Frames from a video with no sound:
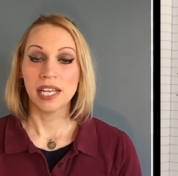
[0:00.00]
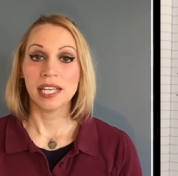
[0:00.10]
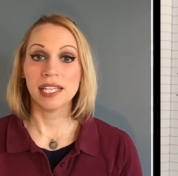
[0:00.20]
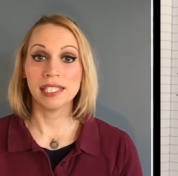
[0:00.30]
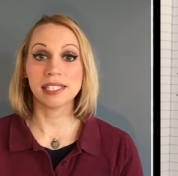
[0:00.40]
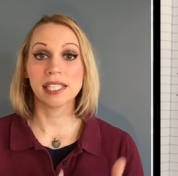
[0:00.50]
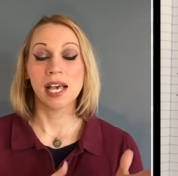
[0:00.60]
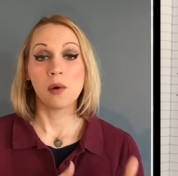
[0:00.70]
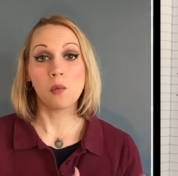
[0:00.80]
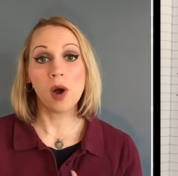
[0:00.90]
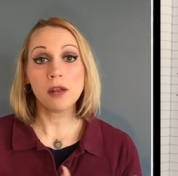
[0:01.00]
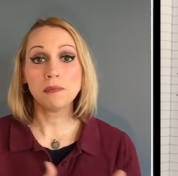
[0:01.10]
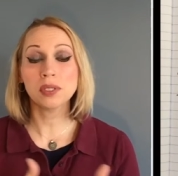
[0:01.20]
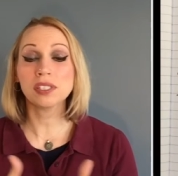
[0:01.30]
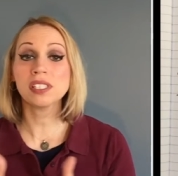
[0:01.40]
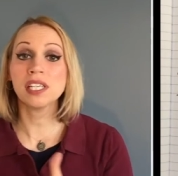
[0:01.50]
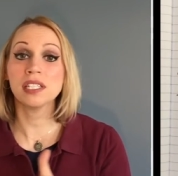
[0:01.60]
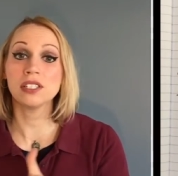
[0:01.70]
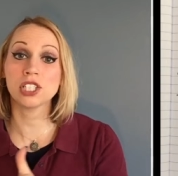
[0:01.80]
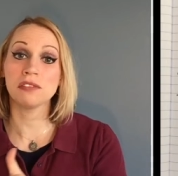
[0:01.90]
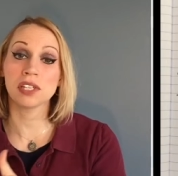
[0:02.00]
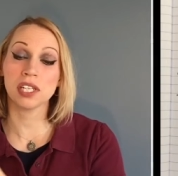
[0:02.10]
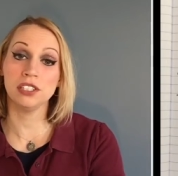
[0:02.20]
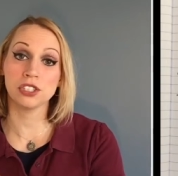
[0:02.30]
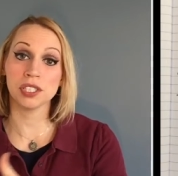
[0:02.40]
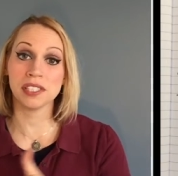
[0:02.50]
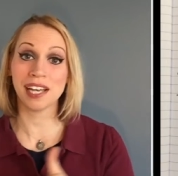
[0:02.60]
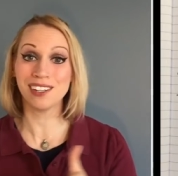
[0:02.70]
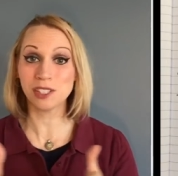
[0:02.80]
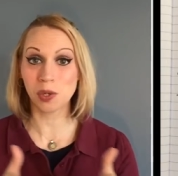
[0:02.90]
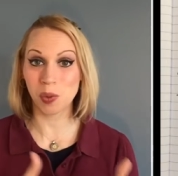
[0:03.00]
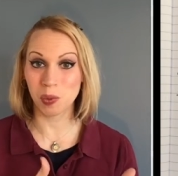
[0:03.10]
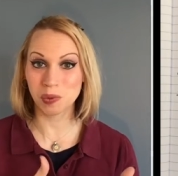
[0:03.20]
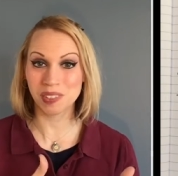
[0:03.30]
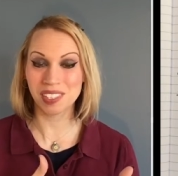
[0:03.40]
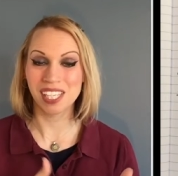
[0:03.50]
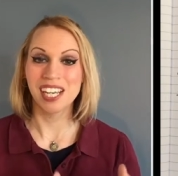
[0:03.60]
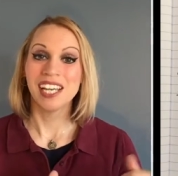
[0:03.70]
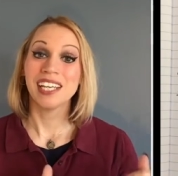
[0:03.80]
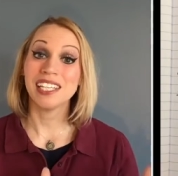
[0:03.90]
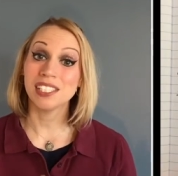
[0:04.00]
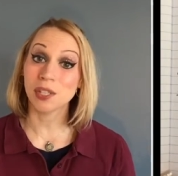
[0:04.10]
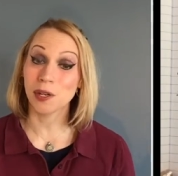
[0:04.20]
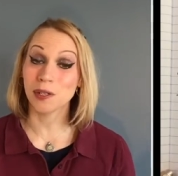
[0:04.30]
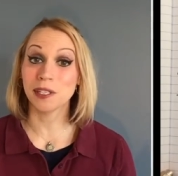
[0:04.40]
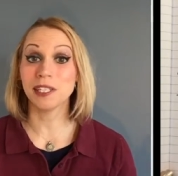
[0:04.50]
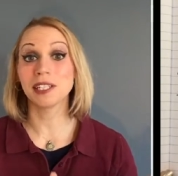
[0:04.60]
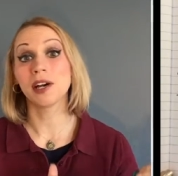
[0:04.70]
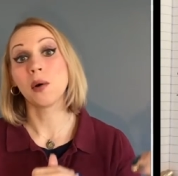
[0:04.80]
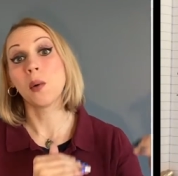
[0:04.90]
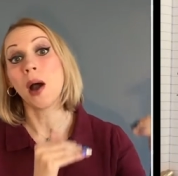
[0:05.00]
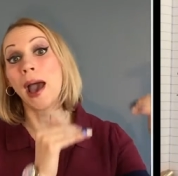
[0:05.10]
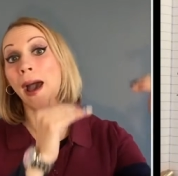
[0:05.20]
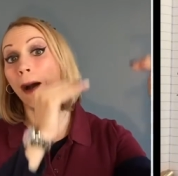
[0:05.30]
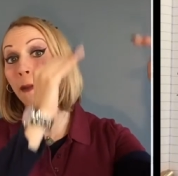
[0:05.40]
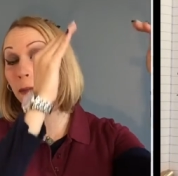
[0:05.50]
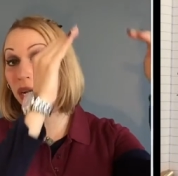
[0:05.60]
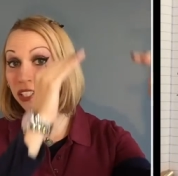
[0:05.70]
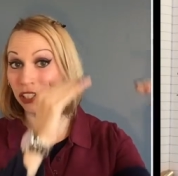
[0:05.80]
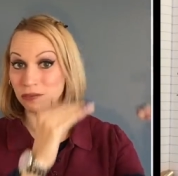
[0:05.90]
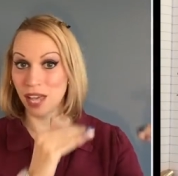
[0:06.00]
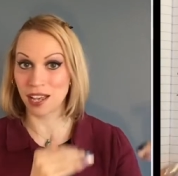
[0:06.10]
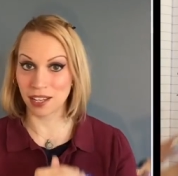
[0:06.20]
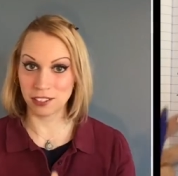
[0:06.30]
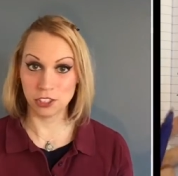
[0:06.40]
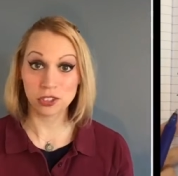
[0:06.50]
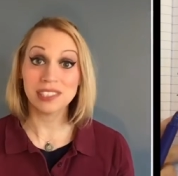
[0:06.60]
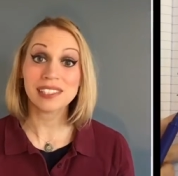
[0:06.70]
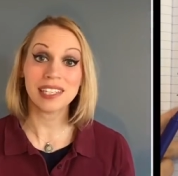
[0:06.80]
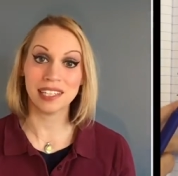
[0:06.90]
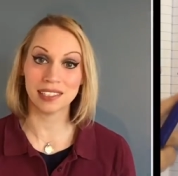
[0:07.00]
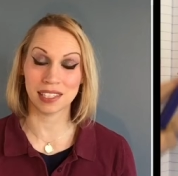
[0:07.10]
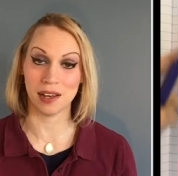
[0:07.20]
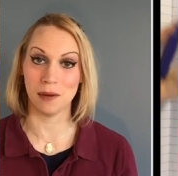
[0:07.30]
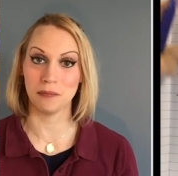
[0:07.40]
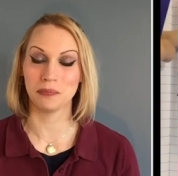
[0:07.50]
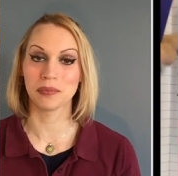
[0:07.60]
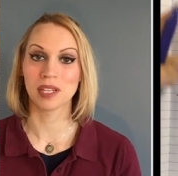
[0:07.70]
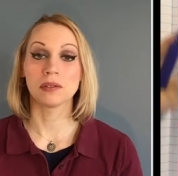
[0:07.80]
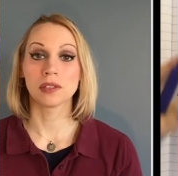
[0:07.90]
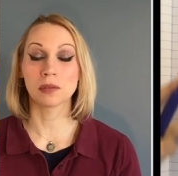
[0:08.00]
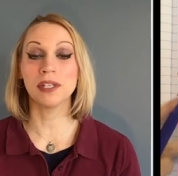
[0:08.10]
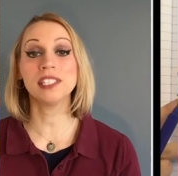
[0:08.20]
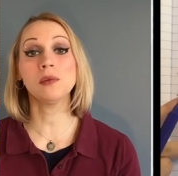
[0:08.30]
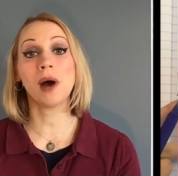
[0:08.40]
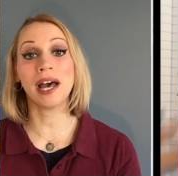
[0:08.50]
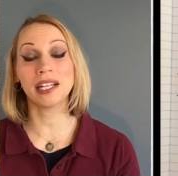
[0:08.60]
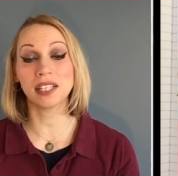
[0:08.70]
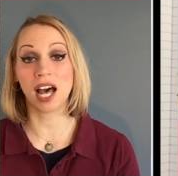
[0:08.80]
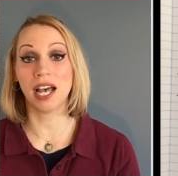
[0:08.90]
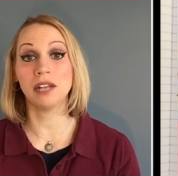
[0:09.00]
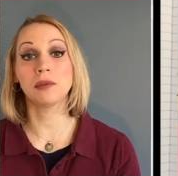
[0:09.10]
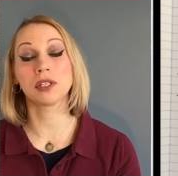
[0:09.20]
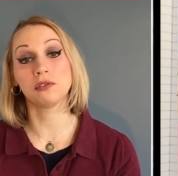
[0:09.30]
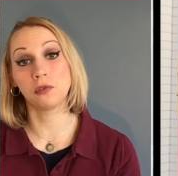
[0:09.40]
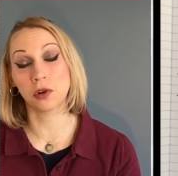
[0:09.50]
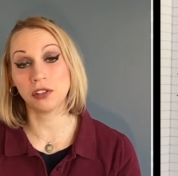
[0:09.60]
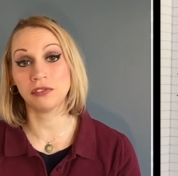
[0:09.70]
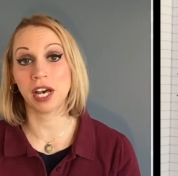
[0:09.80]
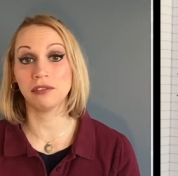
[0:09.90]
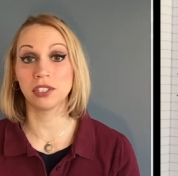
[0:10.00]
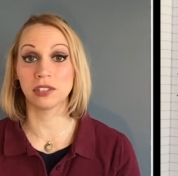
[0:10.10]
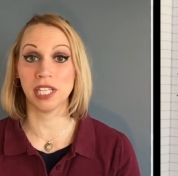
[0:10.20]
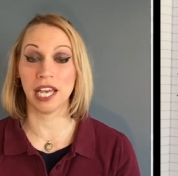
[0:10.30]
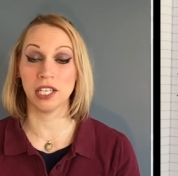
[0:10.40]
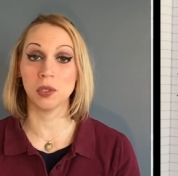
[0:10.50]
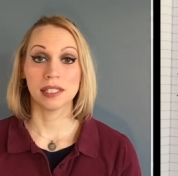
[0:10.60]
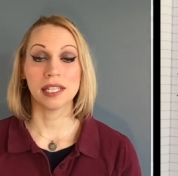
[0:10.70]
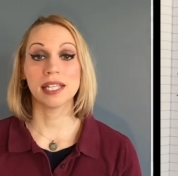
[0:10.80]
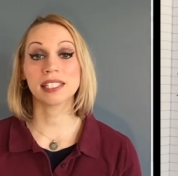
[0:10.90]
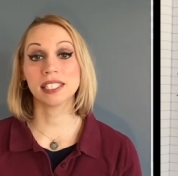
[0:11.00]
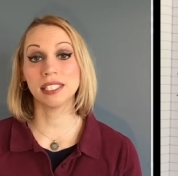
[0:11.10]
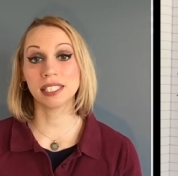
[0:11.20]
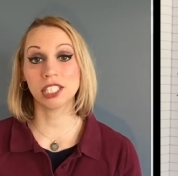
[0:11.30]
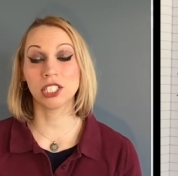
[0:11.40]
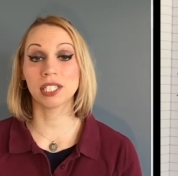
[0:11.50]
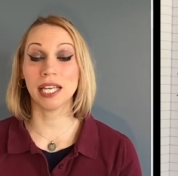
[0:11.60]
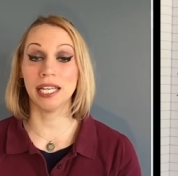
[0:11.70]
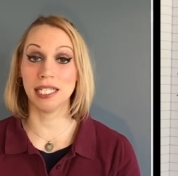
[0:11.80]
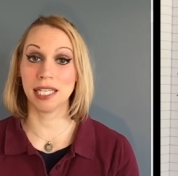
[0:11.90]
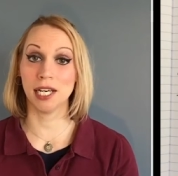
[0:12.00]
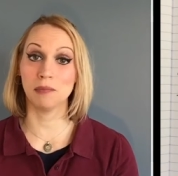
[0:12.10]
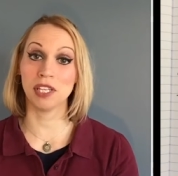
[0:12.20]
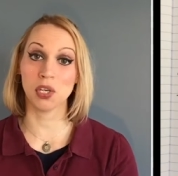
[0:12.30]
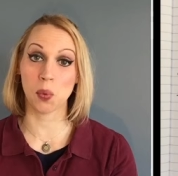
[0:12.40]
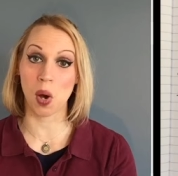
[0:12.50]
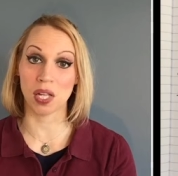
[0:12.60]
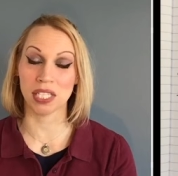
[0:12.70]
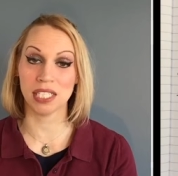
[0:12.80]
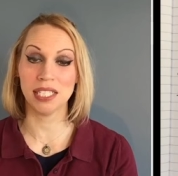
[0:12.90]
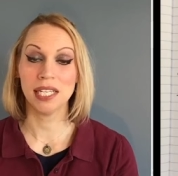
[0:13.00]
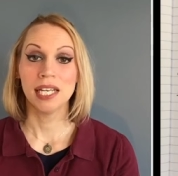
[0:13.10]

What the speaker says: is what percentage of a country's households is earning how much of that country's income. The reason why a line with a 45-degree angle is considered income equality